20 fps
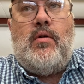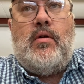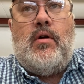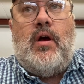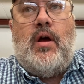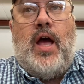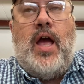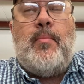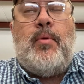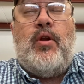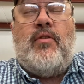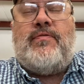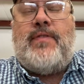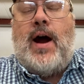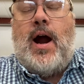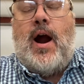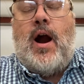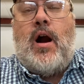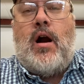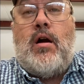able to
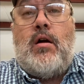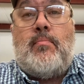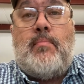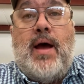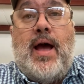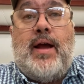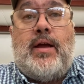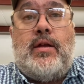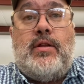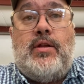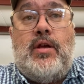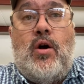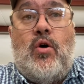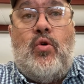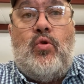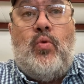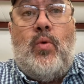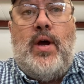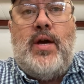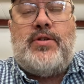fire back in the
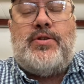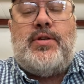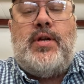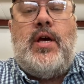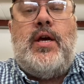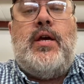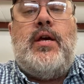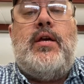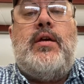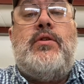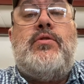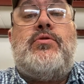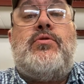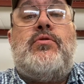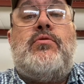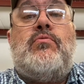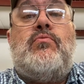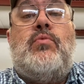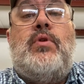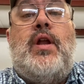old West
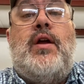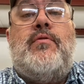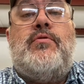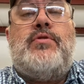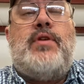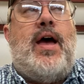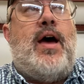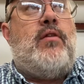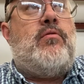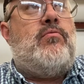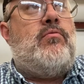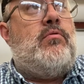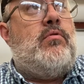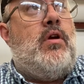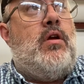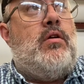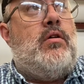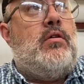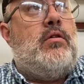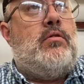days when they was out
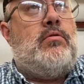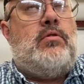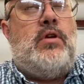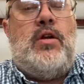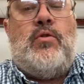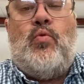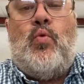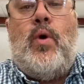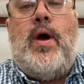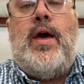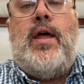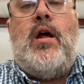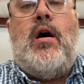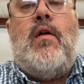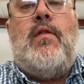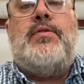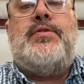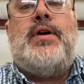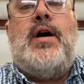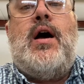getting wet all
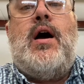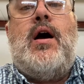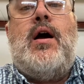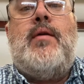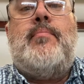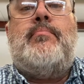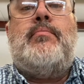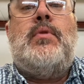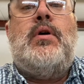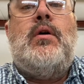the time,